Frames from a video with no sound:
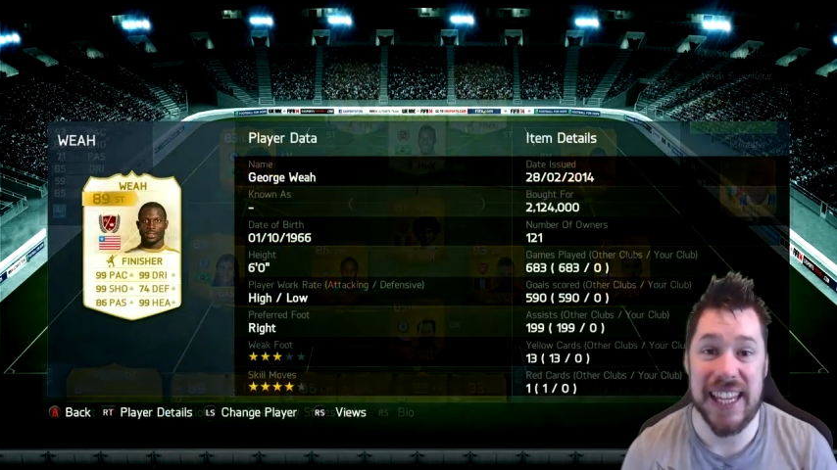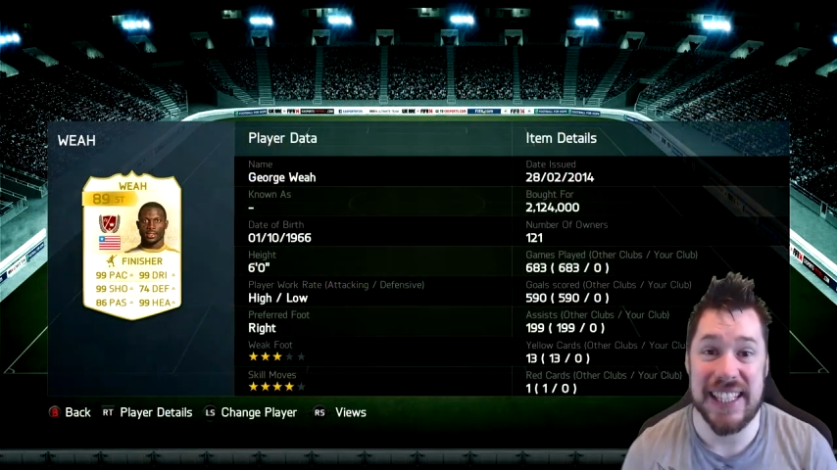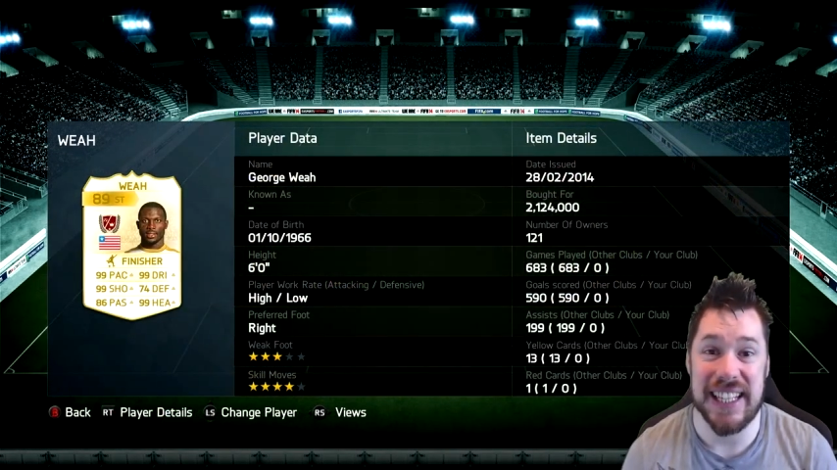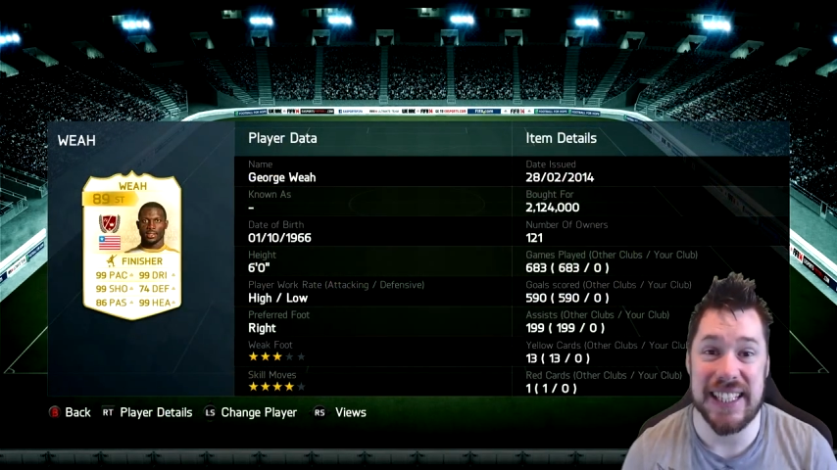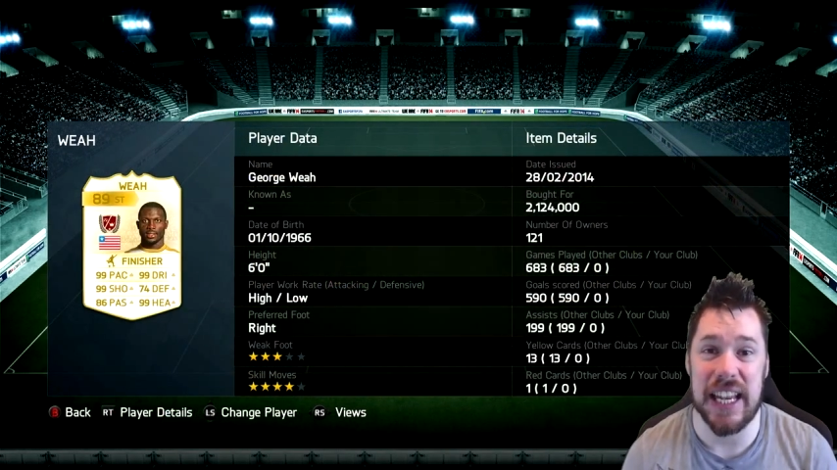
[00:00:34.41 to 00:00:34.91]

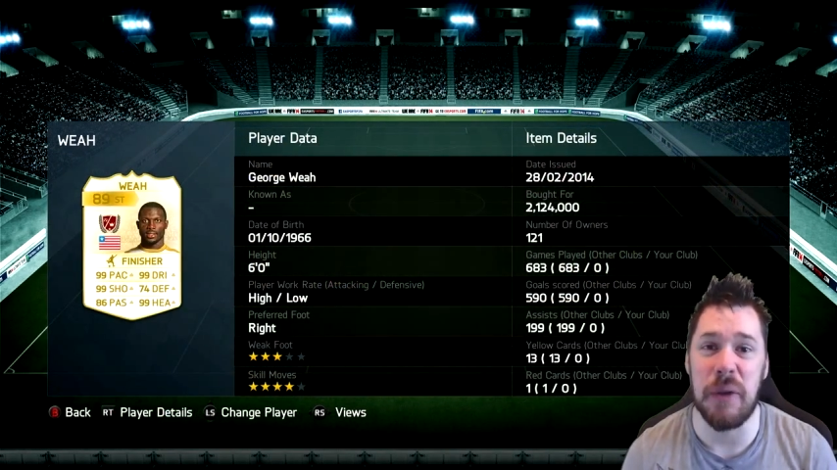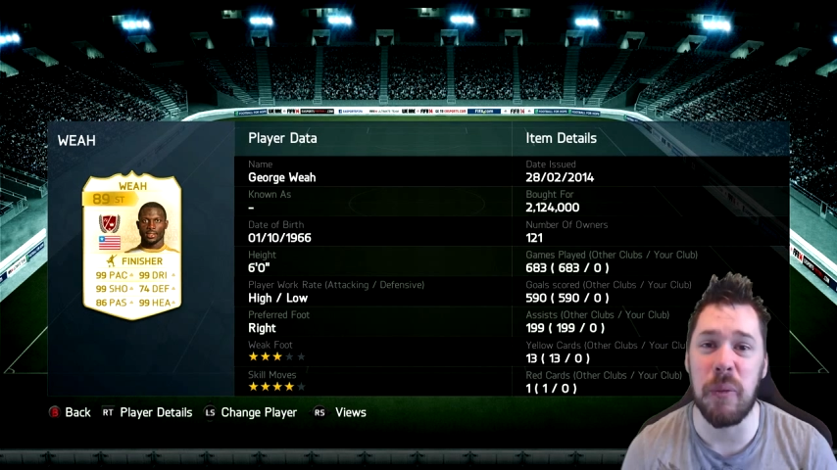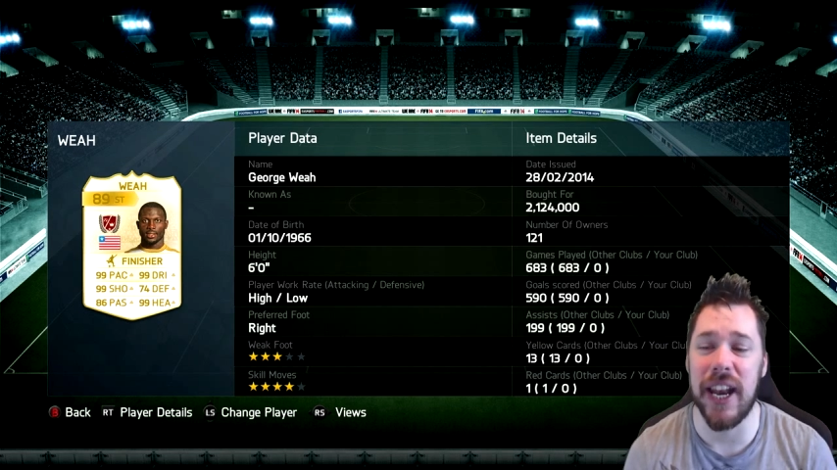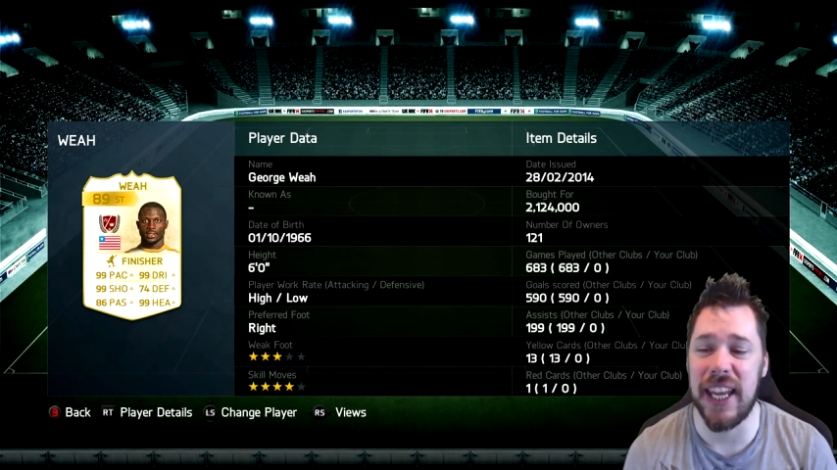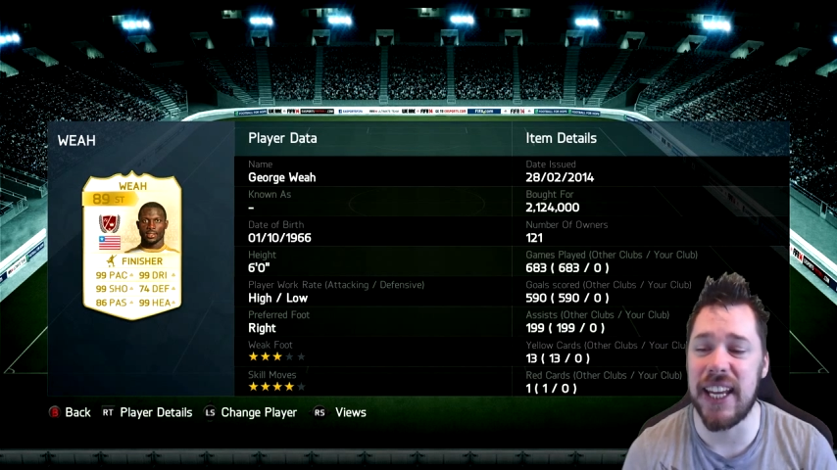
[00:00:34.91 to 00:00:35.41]
this is him
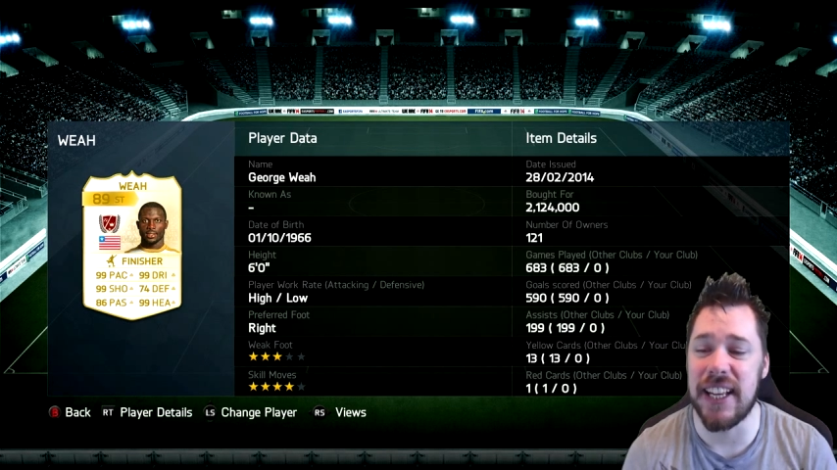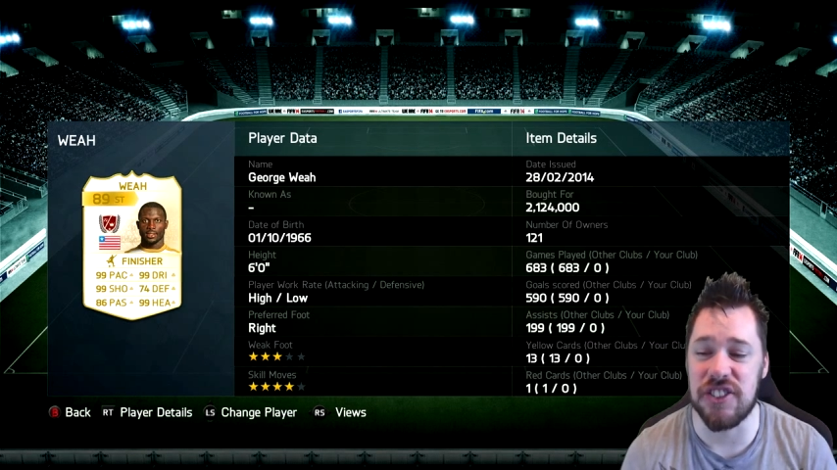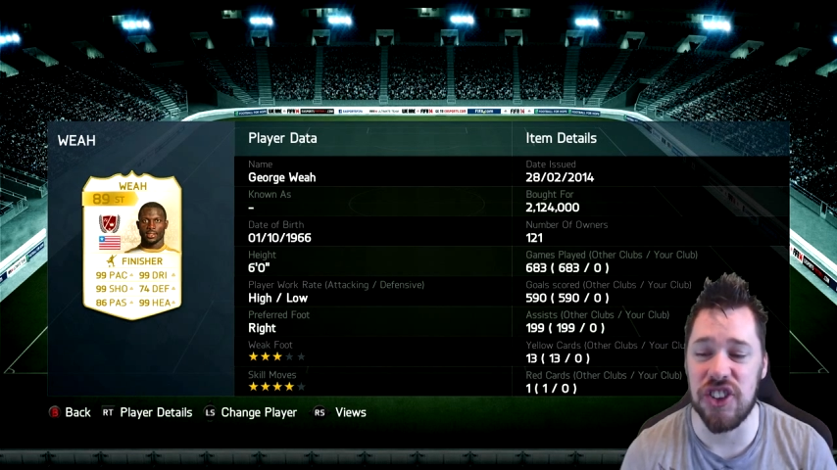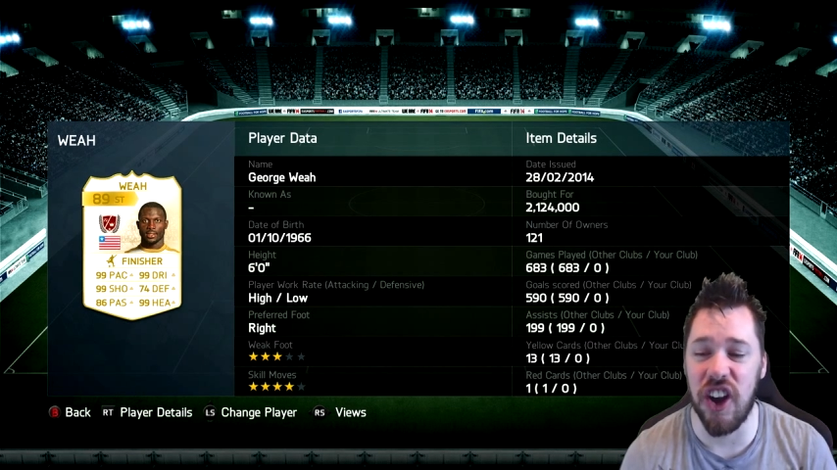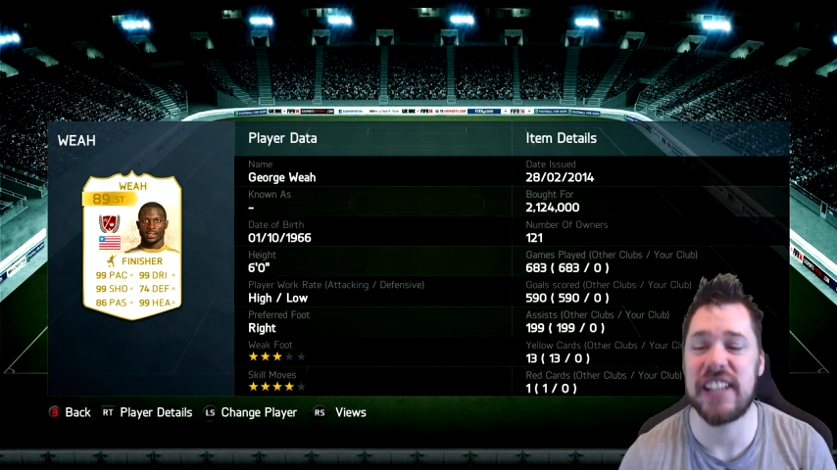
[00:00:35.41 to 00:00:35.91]
when he
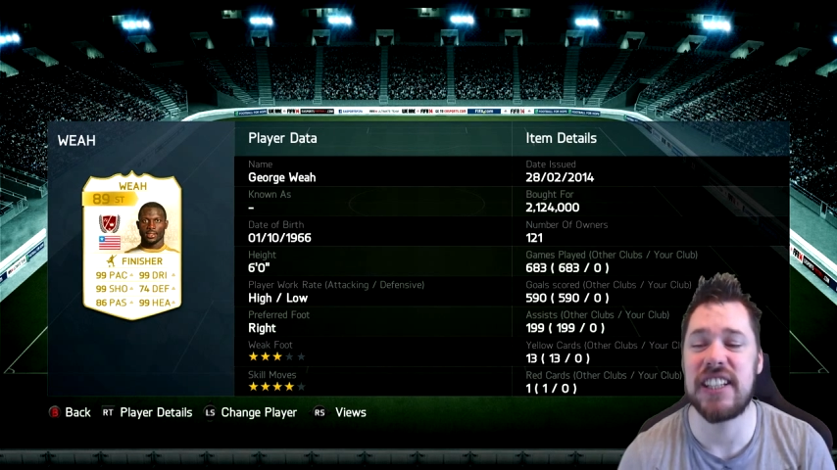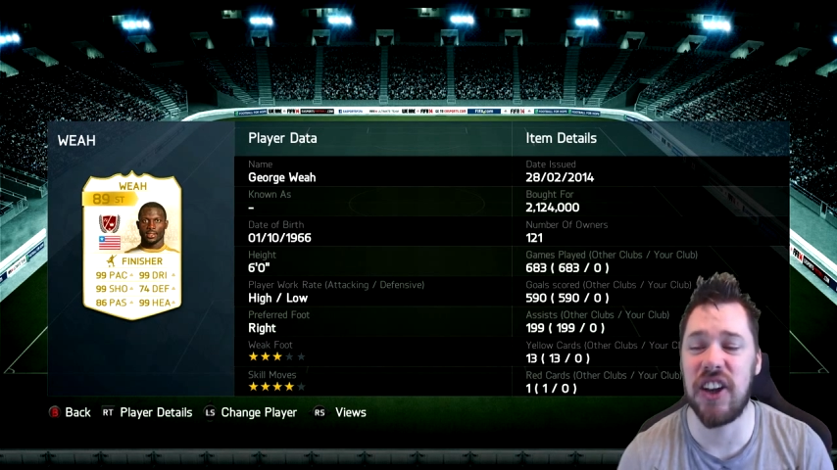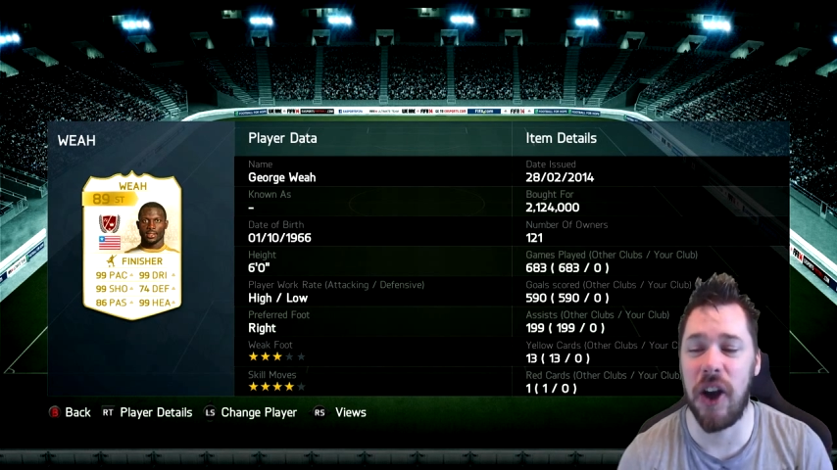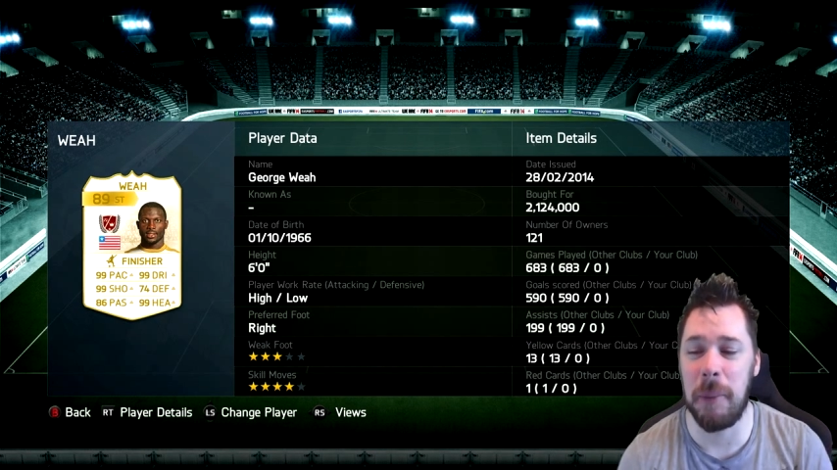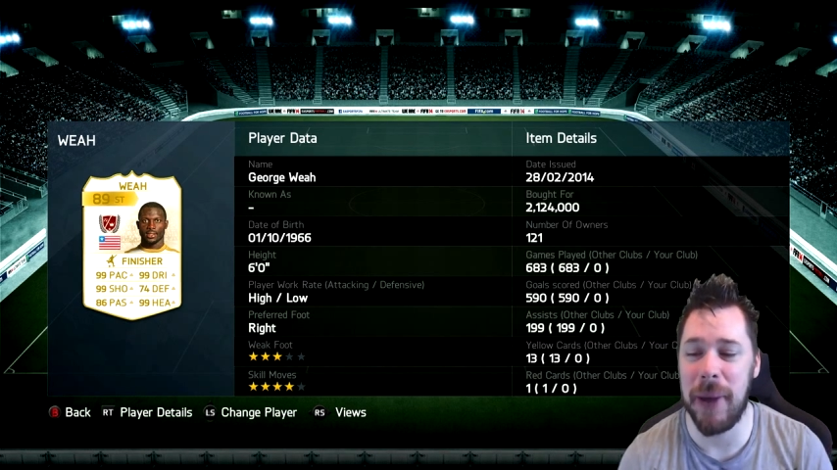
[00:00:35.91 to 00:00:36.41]
is
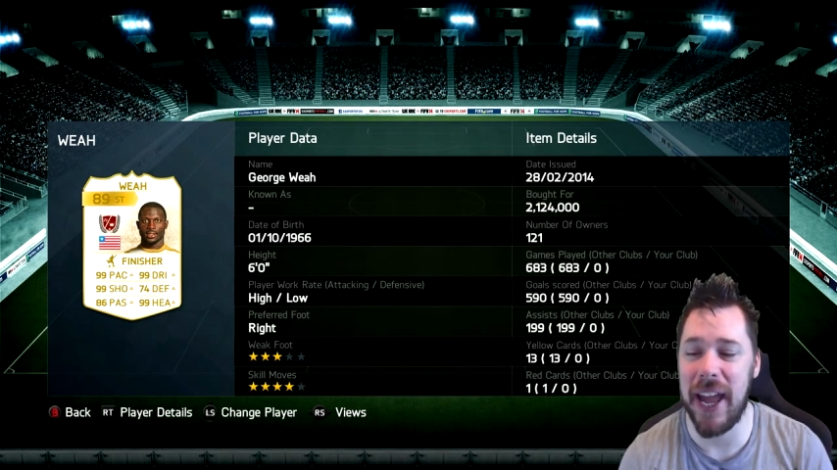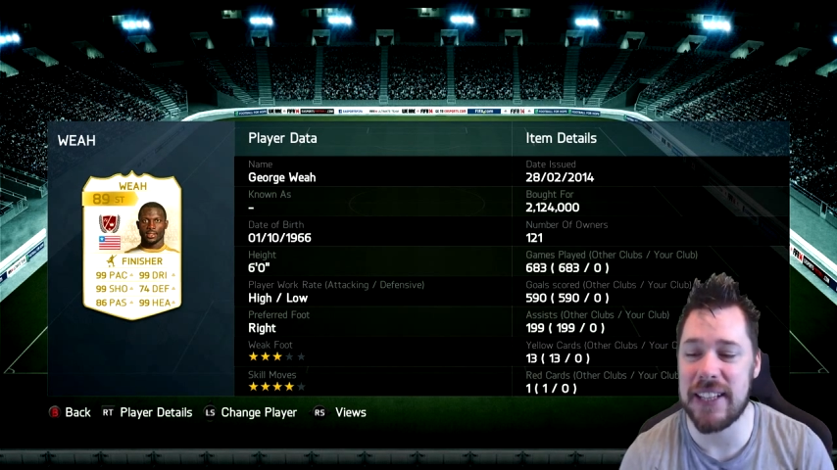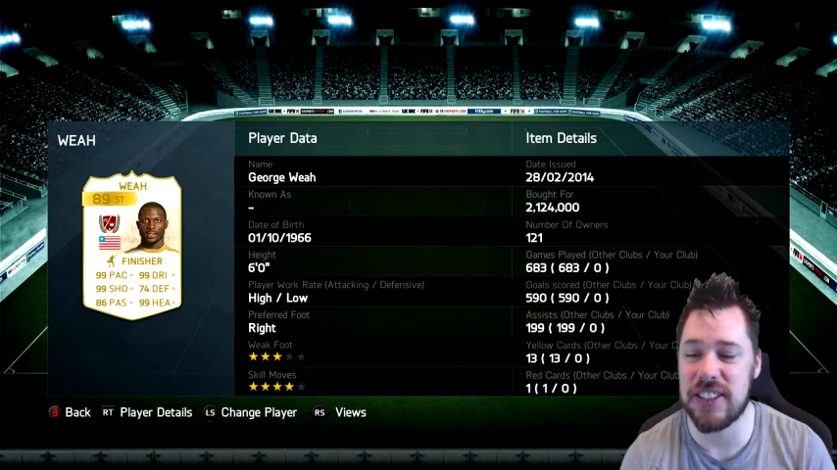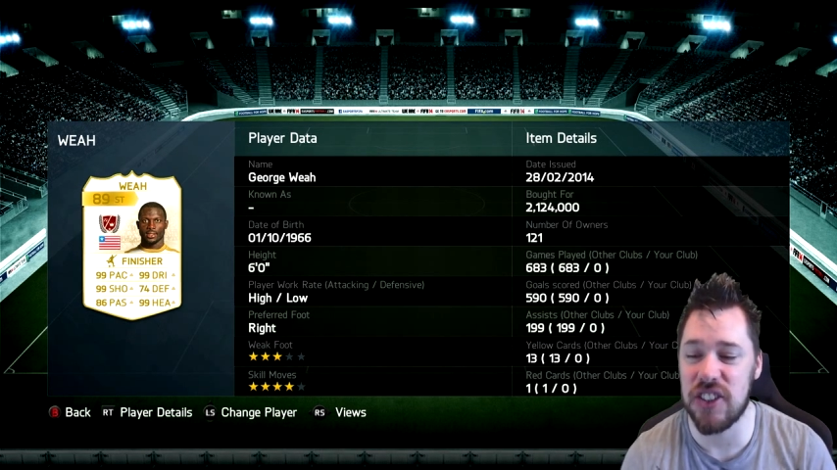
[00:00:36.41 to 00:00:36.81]
99 pace,